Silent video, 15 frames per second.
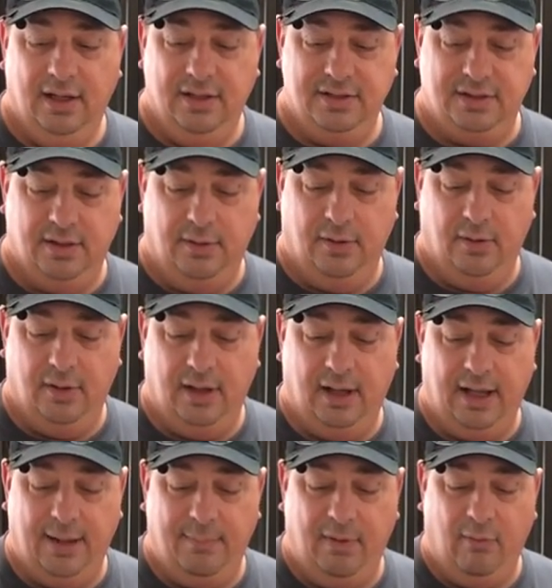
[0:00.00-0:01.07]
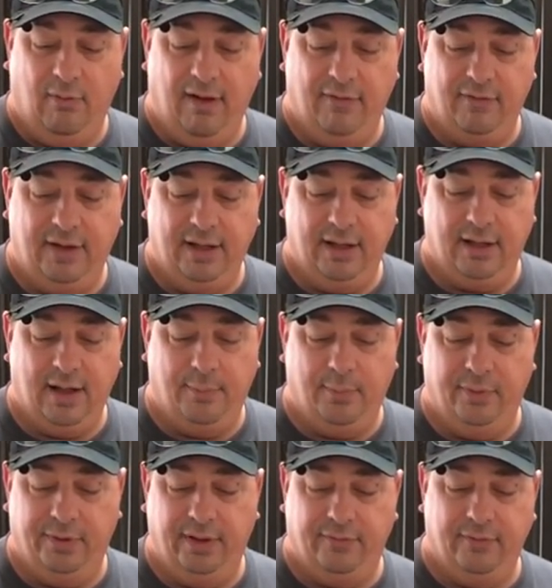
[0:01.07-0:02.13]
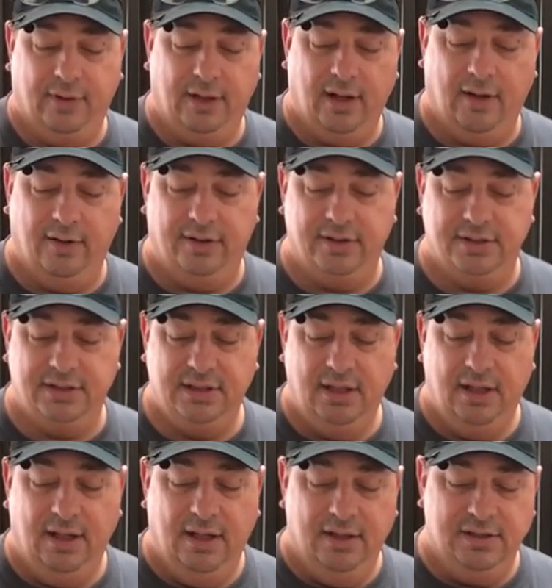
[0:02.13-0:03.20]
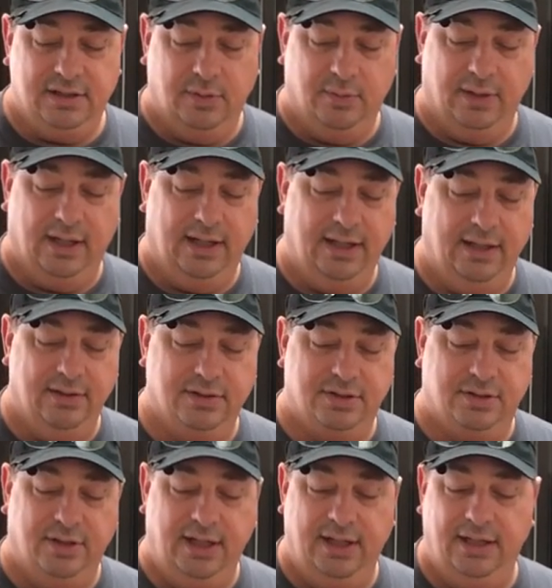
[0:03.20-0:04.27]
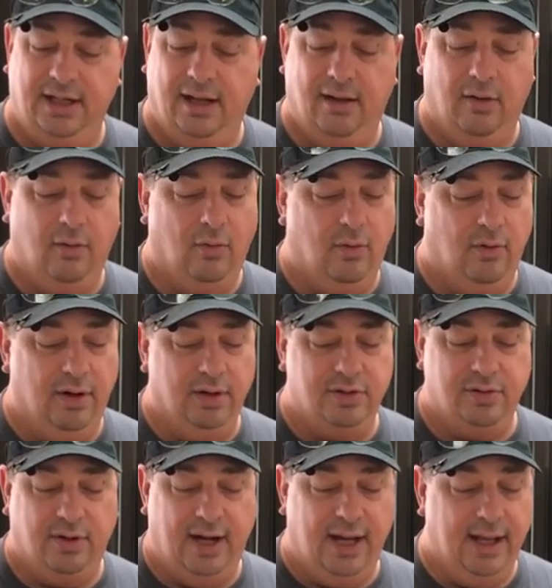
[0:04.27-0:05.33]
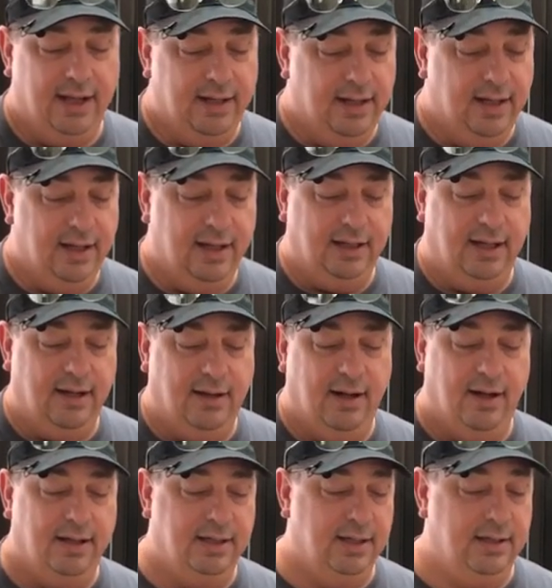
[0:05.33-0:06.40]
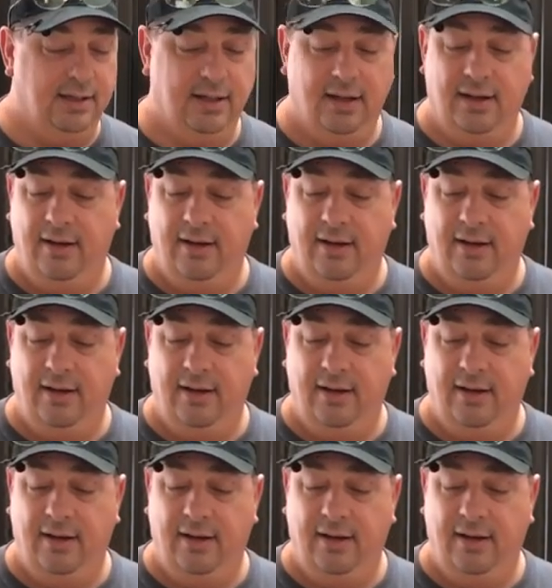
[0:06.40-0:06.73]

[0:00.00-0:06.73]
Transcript: So I had my wife get a couple of different colors. So we're going to use green, yellow, orange, red, and then an onion.